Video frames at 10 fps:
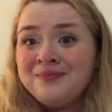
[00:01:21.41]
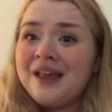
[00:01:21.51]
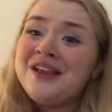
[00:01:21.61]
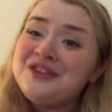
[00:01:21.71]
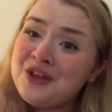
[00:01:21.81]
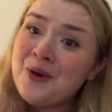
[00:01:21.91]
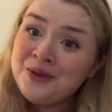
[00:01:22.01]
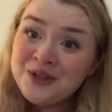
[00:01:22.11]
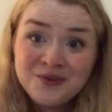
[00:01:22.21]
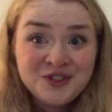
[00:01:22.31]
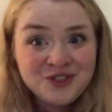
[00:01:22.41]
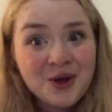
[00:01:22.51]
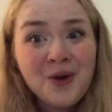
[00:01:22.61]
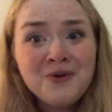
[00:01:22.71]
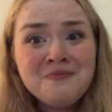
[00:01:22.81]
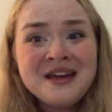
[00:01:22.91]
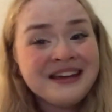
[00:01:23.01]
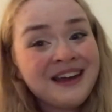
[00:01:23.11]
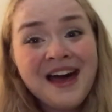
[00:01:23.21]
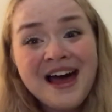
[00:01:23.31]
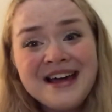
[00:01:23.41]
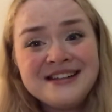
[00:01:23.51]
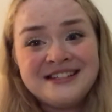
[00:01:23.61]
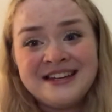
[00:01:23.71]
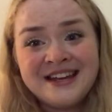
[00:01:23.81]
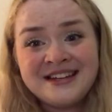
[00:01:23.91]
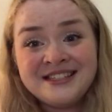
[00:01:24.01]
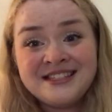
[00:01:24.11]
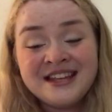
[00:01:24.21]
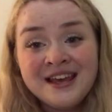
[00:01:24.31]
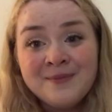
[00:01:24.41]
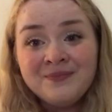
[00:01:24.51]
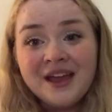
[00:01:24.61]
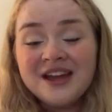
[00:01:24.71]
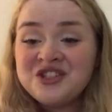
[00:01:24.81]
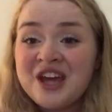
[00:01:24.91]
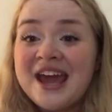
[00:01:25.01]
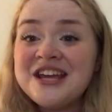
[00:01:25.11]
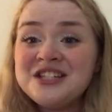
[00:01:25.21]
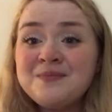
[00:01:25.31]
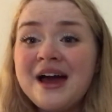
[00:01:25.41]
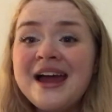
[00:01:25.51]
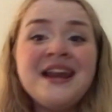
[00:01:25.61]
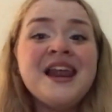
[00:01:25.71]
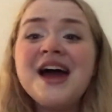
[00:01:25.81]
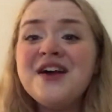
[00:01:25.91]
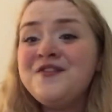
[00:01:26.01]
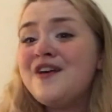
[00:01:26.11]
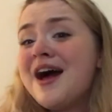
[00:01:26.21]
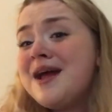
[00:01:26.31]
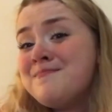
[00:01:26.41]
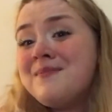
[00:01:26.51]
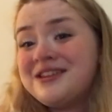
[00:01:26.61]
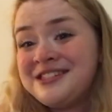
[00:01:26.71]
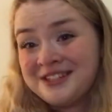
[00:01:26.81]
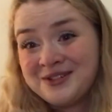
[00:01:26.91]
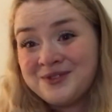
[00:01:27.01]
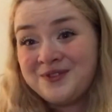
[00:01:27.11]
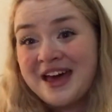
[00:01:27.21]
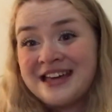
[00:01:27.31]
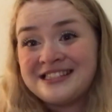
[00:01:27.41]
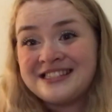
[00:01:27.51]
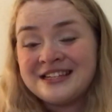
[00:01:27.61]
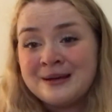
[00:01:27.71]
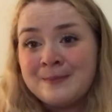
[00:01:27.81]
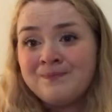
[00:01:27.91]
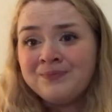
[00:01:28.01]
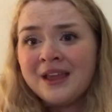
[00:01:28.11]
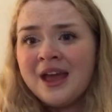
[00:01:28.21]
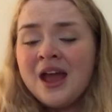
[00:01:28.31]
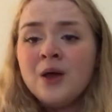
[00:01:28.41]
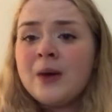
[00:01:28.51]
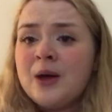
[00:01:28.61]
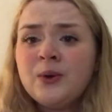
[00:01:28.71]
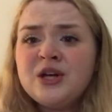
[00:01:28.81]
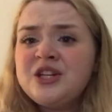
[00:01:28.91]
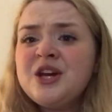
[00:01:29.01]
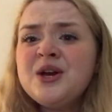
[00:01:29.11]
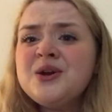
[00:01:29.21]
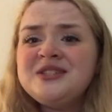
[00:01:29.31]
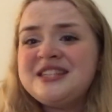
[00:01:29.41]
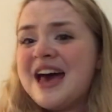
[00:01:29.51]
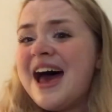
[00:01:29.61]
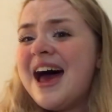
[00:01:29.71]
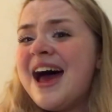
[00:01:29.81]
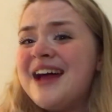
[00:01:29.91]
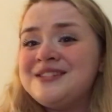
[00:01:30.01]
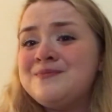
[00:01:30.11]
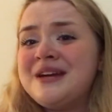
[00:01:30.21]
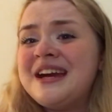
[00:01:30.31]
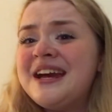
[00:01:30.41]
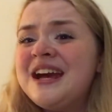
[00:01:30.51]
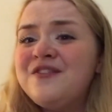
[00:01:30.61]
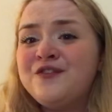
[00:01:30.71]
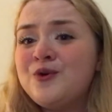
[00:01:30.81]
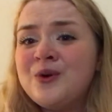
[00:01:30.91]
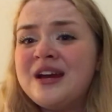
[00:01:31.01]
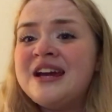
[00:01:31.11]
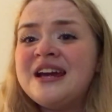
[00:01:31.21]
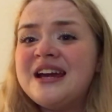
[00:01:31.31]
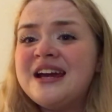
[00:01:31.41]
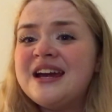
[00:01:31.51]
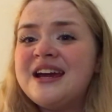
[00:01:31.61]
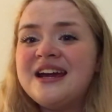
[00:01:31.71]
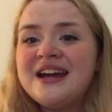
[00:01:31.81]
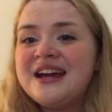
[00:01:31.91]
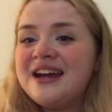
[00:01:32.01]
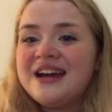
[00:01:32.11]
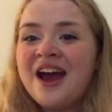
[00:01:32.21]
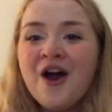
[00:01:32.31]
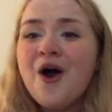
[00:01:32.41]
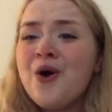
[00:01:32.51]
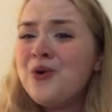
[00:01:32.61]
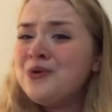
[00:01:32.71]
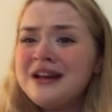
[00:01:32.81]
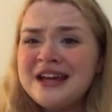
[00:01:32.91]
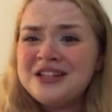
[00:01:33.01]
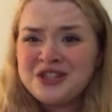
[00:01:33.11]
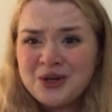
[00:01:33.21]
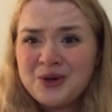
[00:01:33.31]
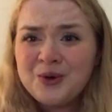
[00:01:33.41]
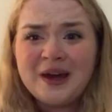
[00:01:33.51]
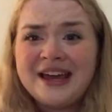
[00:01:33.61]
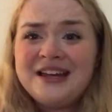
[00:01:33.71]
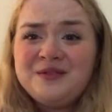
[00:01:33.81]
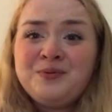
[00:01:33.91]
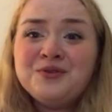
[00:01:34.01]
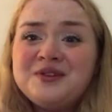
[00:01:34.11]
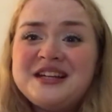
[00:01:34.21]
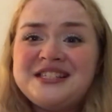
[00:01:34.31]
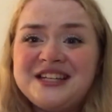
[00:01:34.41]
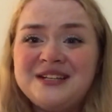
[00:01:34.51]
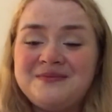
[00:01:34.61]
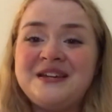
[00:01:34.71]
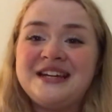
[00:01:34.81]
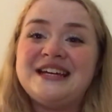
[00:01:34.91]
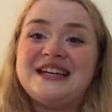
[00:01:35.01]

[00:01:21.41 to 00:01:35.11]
And though you've shown me kindness and changed my life, I must confess, why would you set me free only to imprison me?